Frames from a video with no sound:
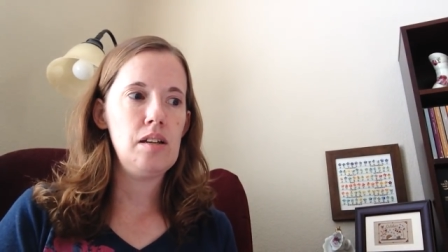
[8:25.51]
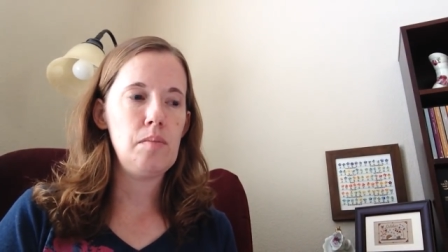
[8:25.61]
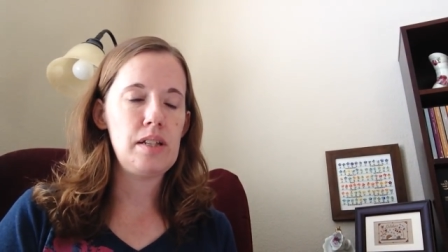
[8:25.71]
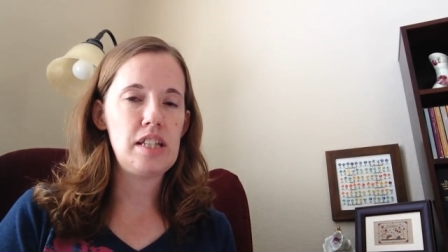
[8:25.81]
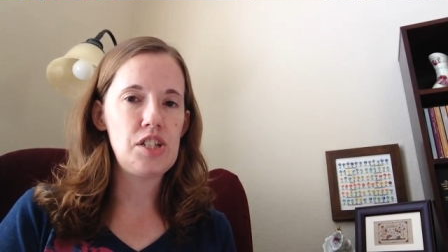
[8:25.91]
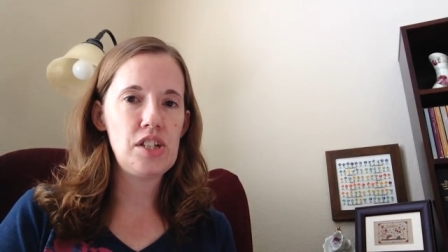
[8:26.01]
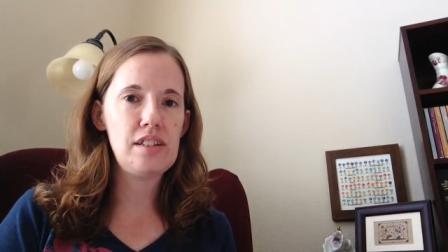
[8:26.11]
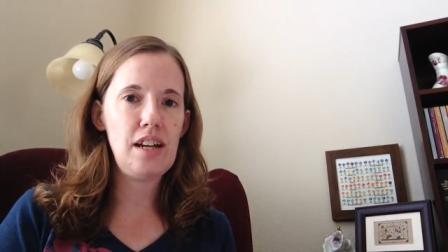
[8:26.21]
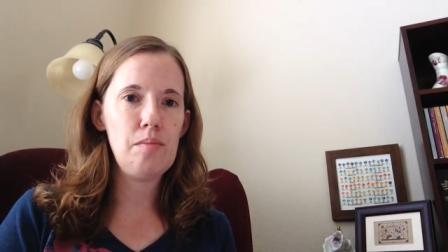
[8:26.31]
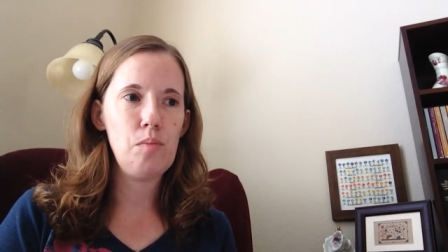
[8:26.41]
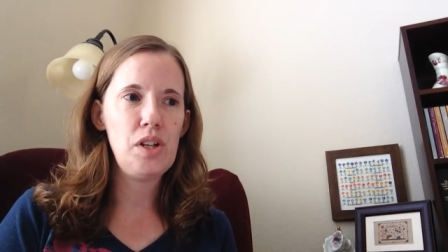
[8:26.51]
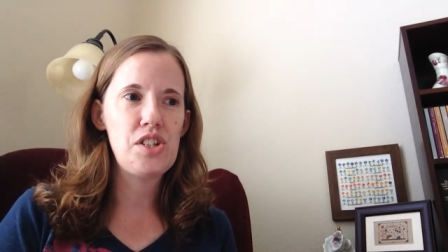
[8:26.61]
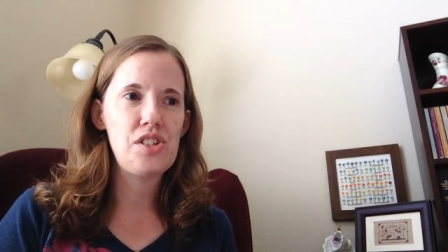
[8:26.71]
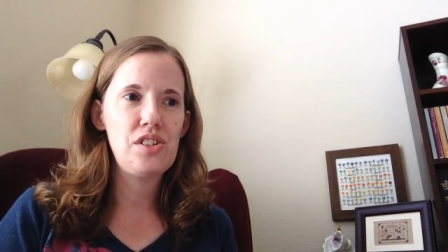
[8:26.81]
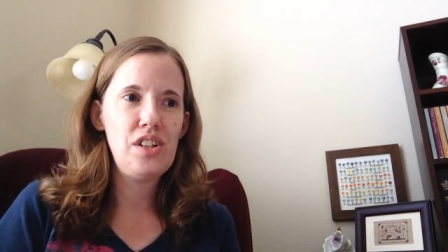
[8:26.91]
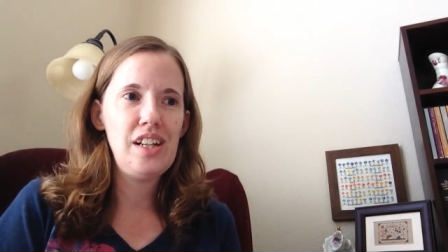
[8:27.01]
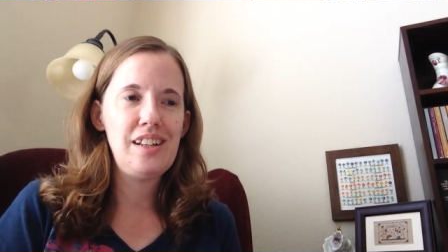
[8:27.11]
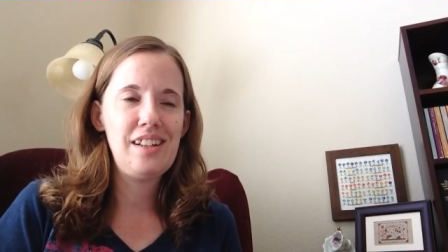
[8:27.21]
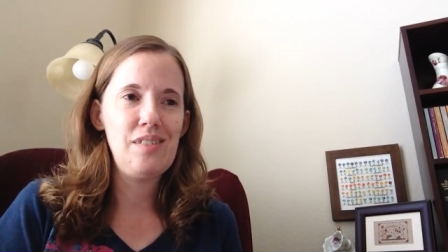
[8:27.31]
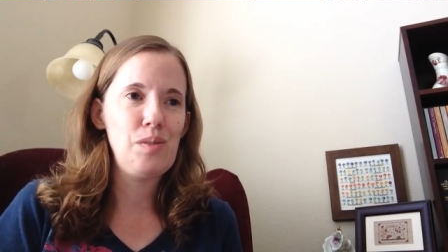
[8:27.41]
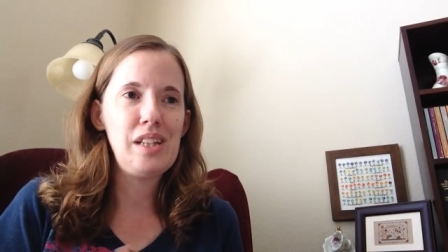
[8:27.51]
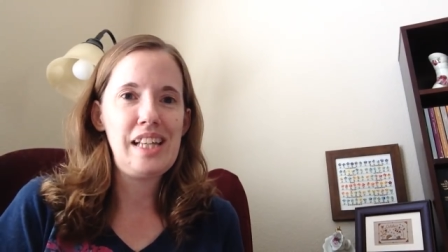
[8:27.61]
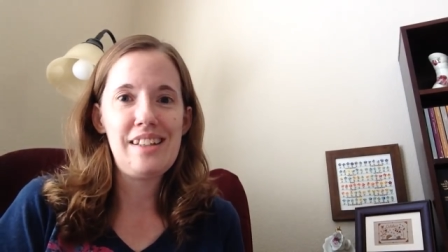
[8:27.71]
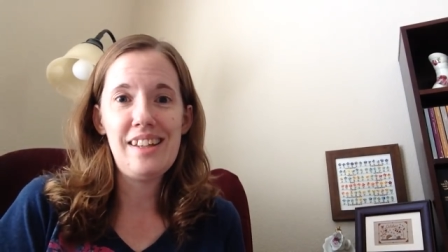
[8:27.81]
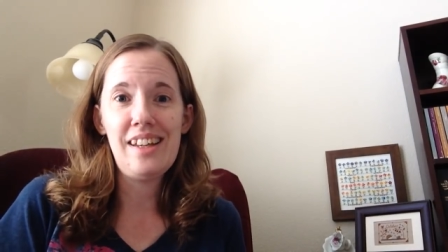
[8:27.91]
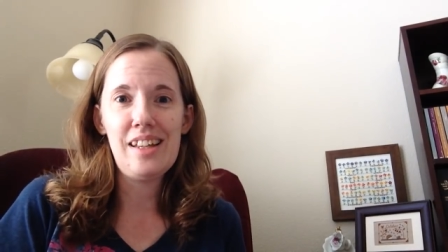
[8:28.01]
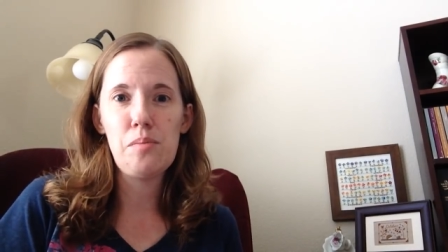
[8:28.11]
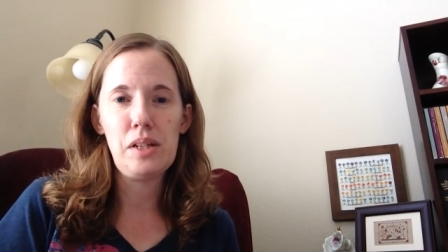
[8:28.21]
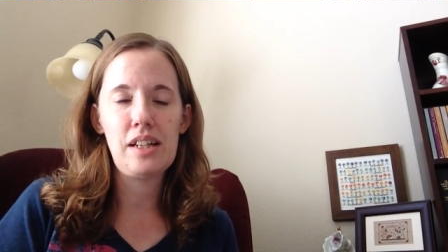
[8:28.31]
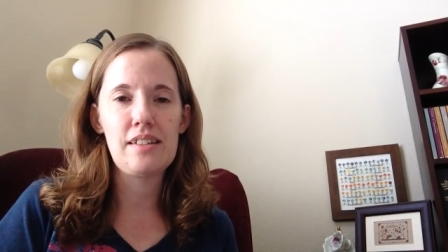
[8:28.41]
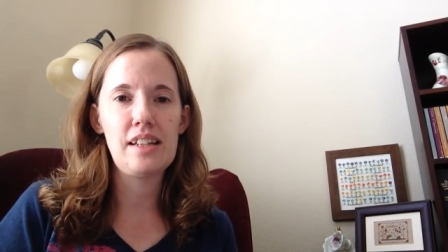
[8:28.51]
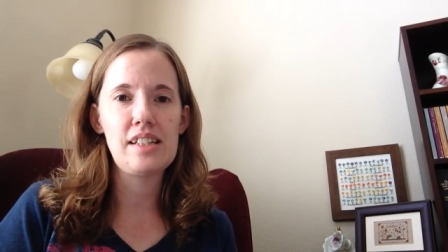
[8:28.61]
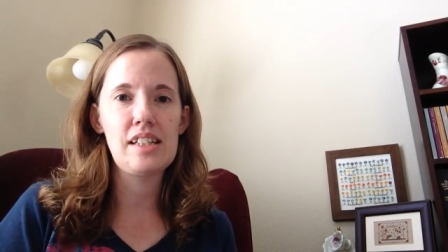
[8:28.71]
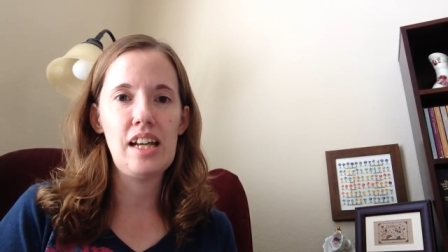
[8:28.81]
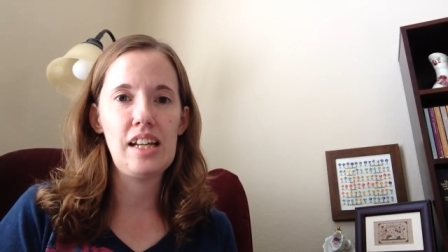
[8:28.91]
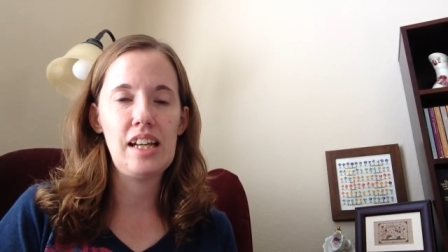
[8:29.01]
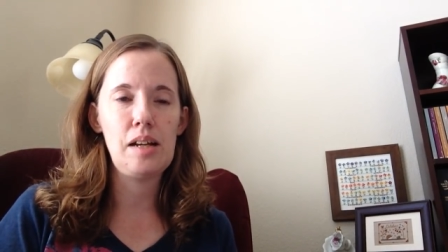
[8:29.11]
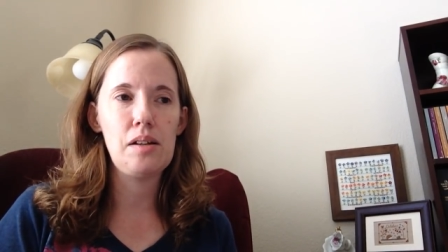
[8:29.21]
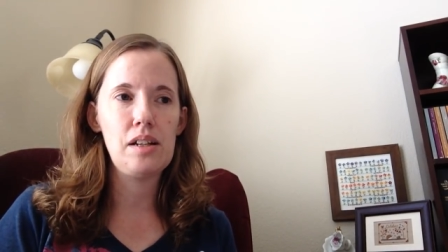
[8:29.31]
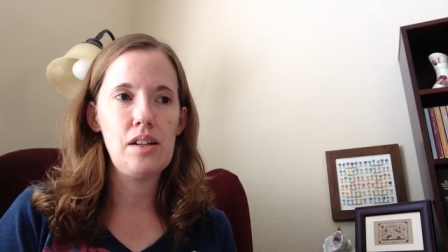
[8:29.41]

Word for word: my stitching time, which it really did because I didn't get a,